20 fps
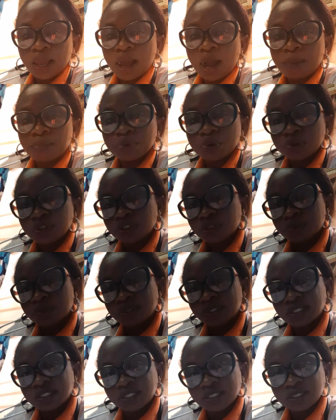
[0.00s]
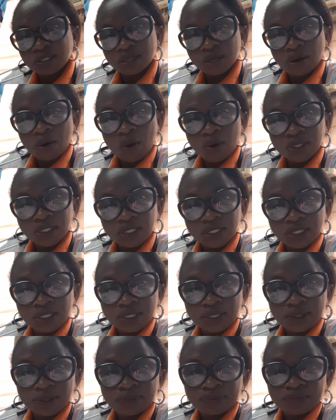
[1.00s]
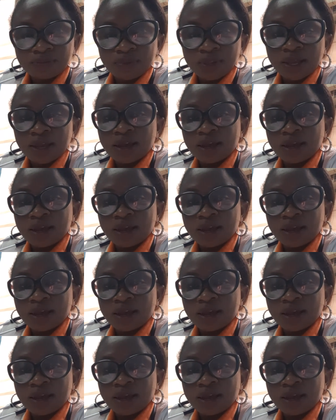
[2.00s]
I'm going to be discussing